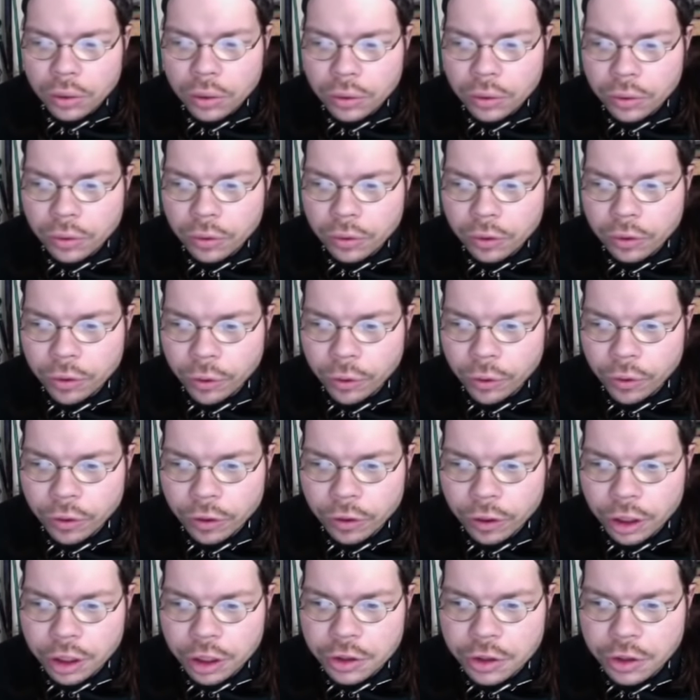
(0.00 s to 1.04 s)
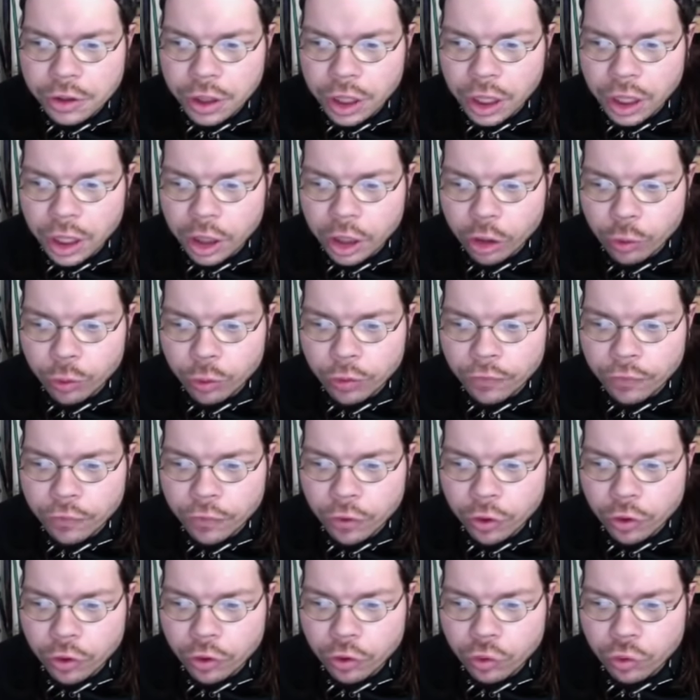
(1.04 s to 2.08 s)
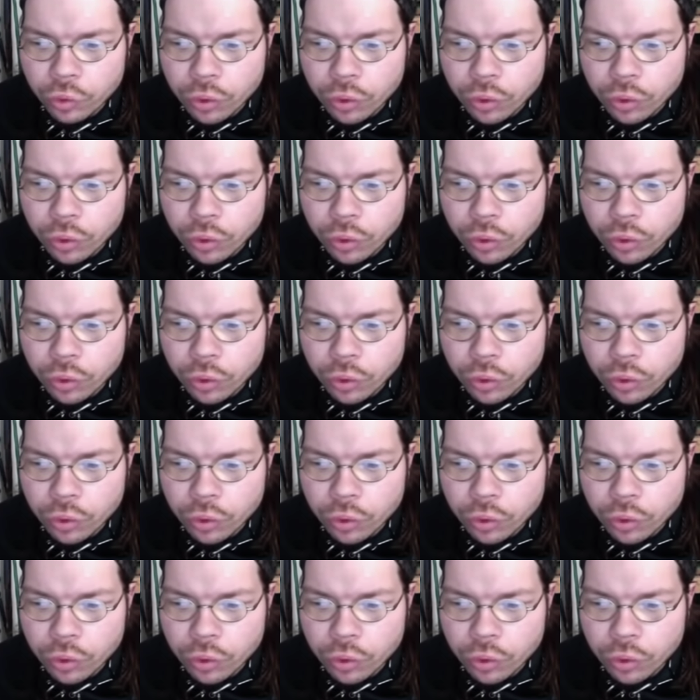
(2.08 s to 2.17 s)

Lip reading: There's no such thing as reverse